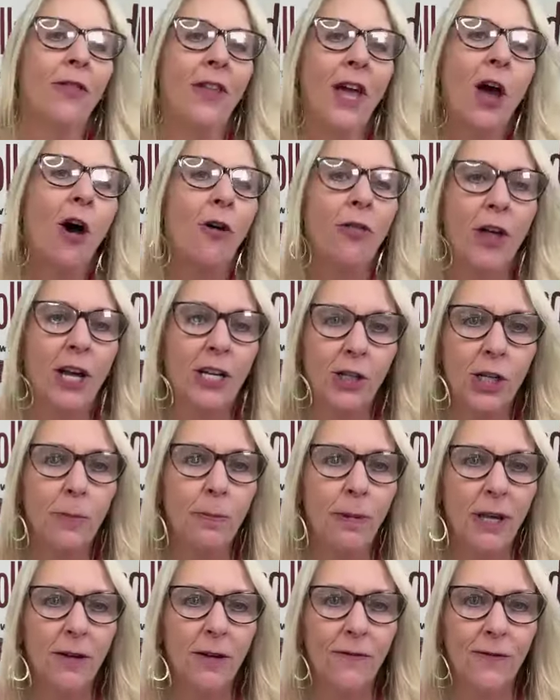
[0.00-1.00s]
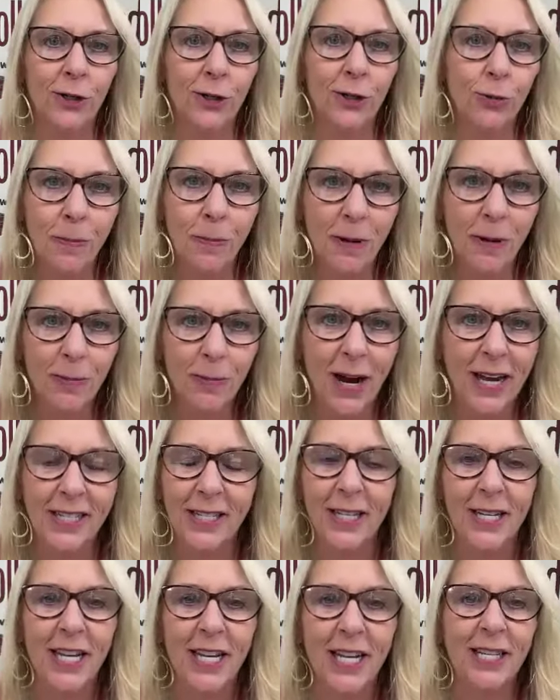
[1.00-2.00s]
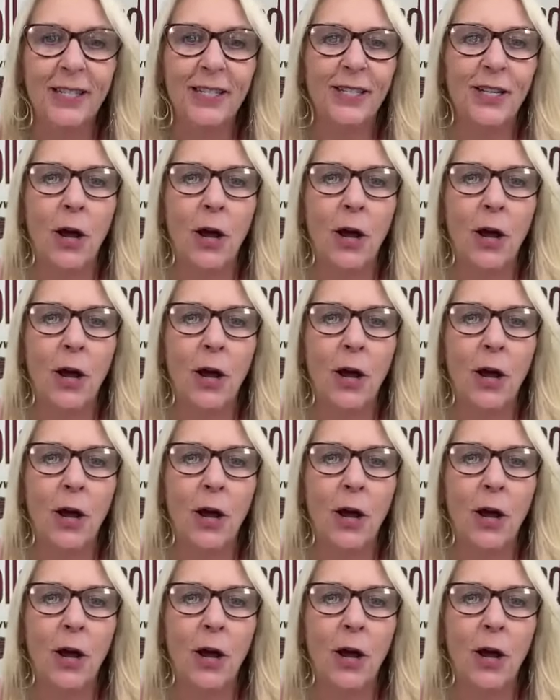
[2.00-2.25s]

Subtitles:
They all thought she'd be the first woman president.